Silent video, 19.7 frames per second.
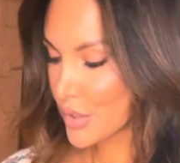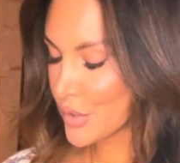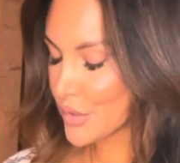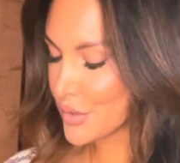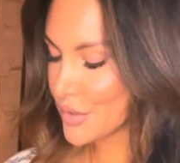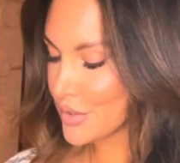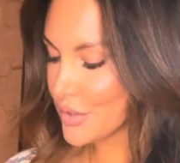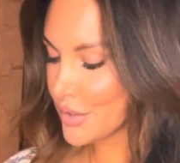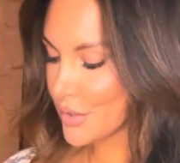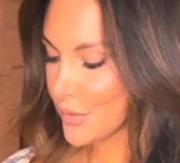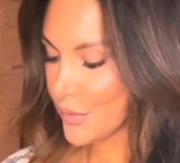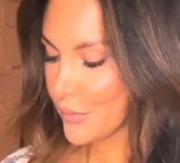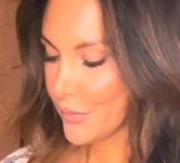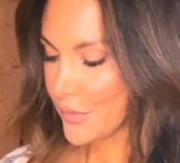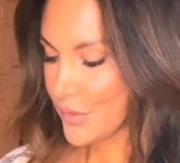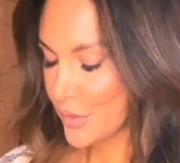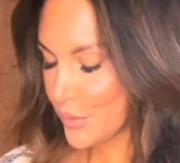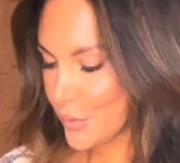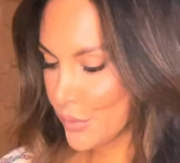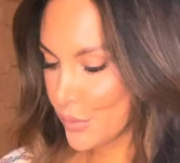So if
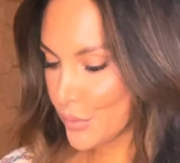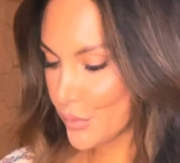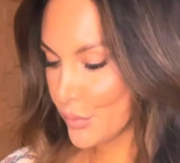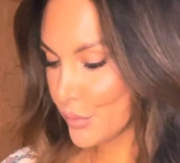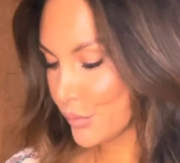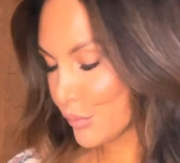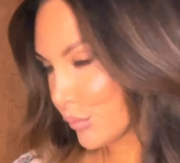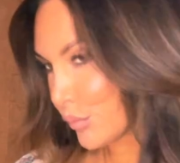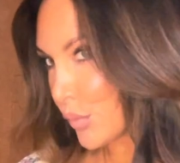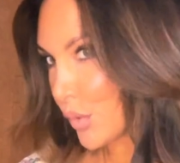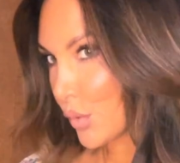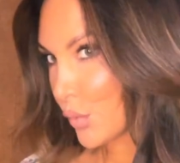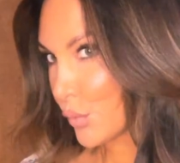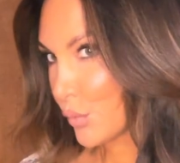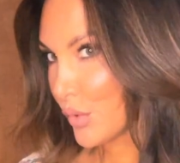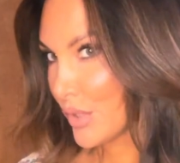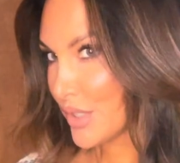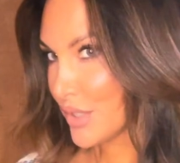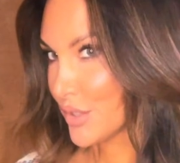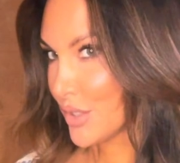you
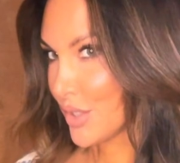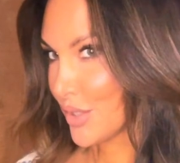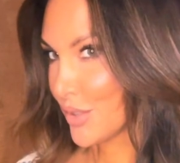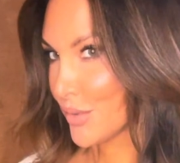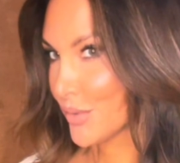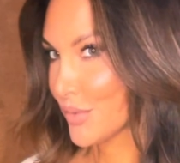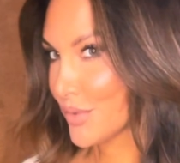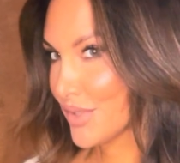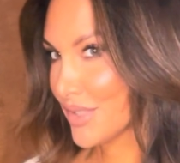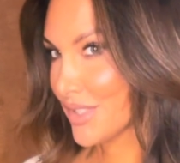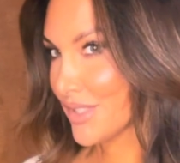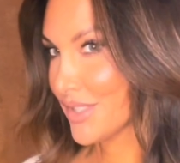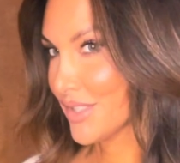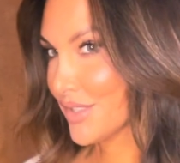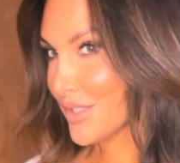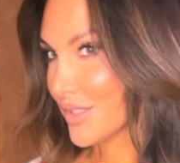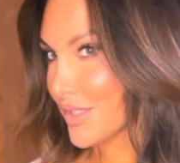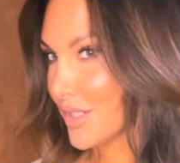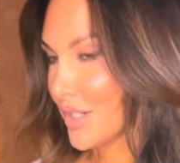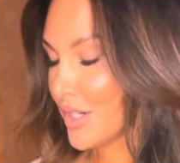retoast the
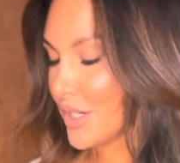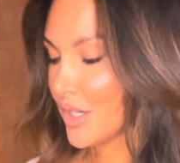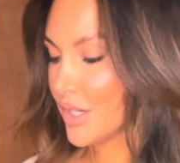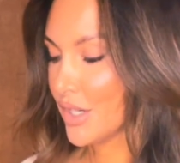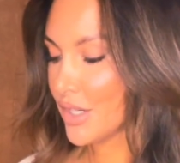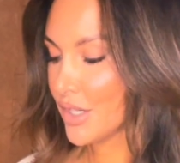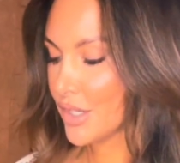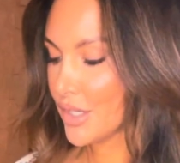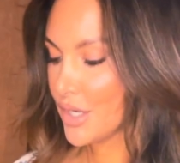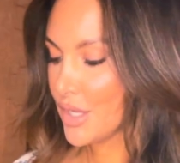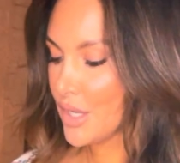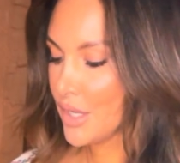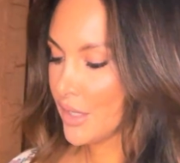cigar